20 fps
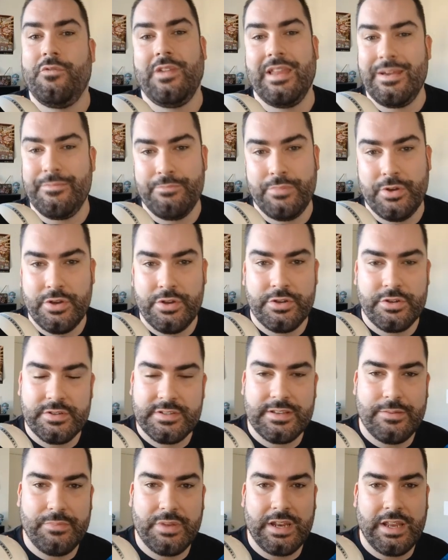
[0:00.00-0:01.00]
Flamberge or
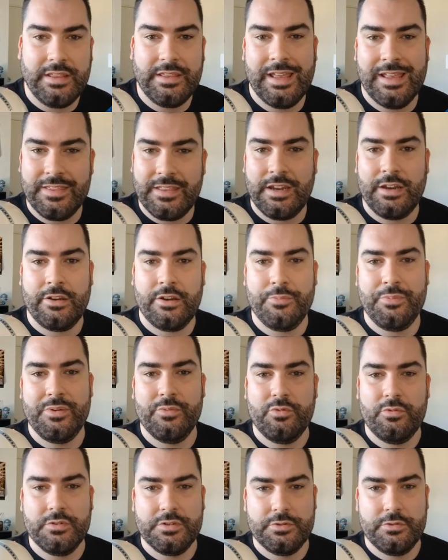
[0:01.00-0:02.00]
something like that a lot of
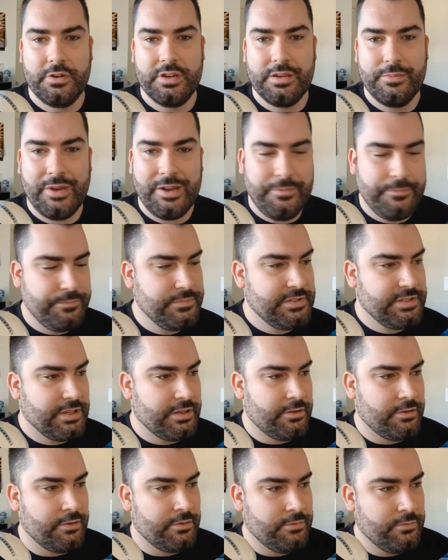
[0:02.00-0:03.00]
people were talking about,
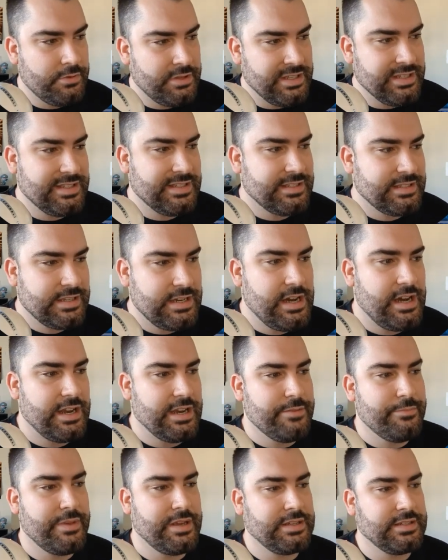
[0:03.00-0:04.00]
so this
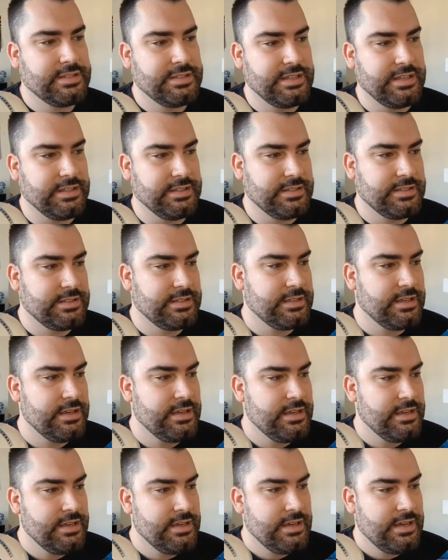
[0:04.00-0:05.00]
kind of makes sense.
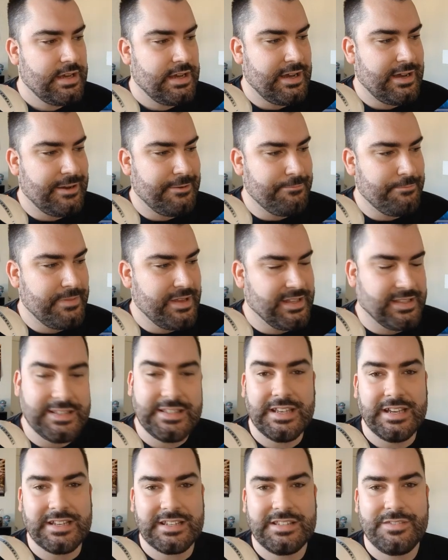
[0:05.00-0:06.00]
It
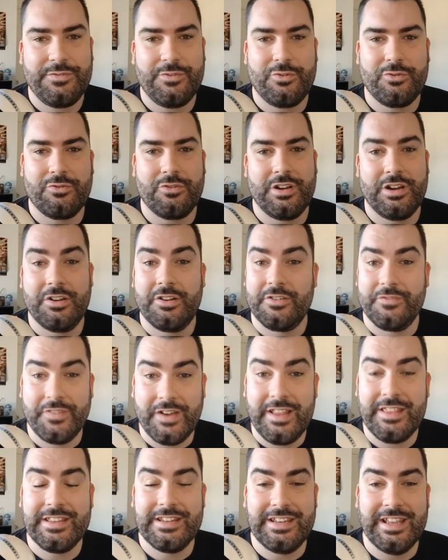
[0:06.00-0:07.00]
sucks for a lot of
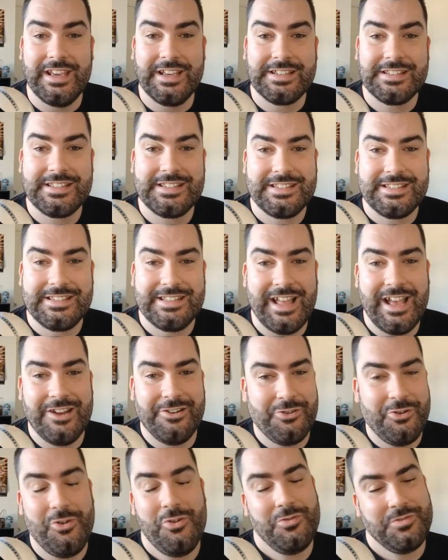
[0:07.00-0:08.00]
other decks that
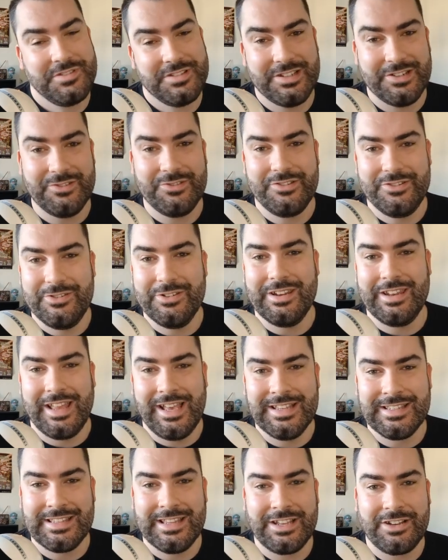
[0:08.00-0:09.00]
also
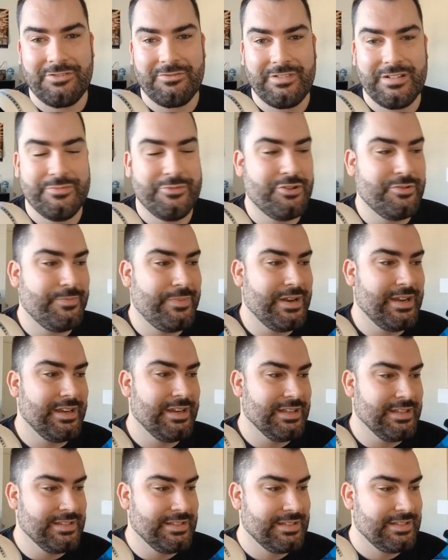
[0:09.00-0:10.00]
utilize Link Karibo, but it
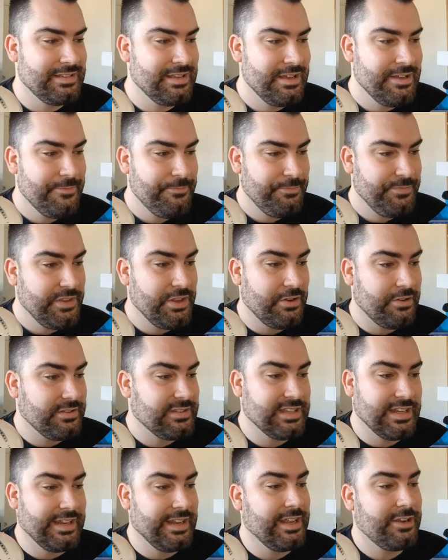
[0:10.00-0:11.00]
is, you know,
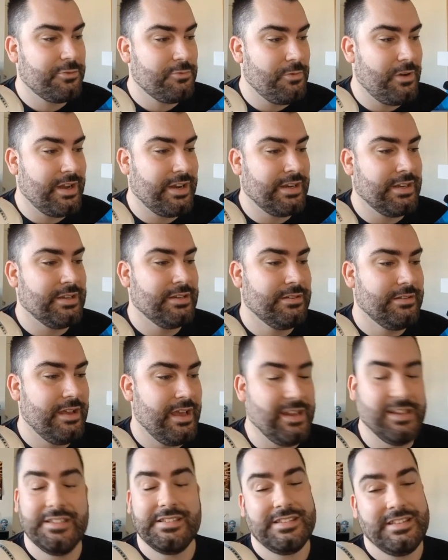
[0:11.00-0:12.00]
it's a Link 1
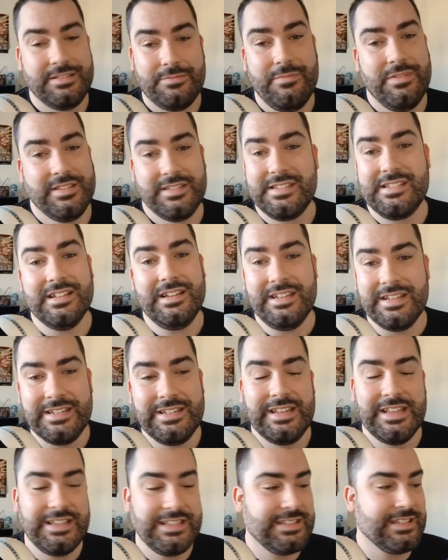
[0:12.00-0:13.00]
and it's still a
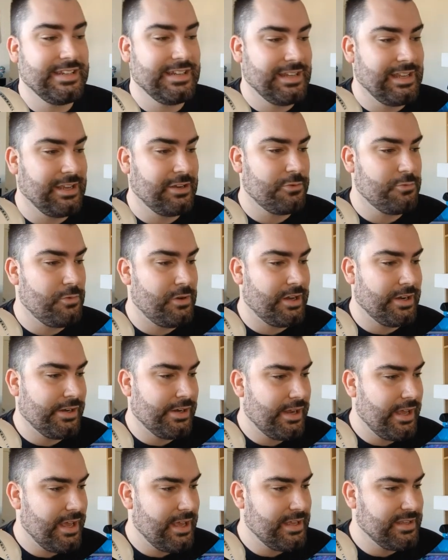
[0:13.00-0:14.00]
decent Link 1
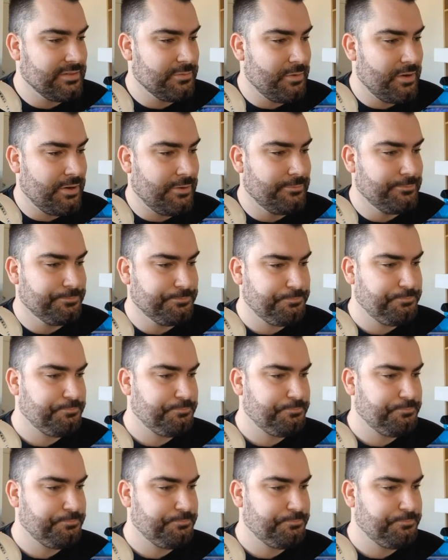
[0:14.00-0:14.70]
as well.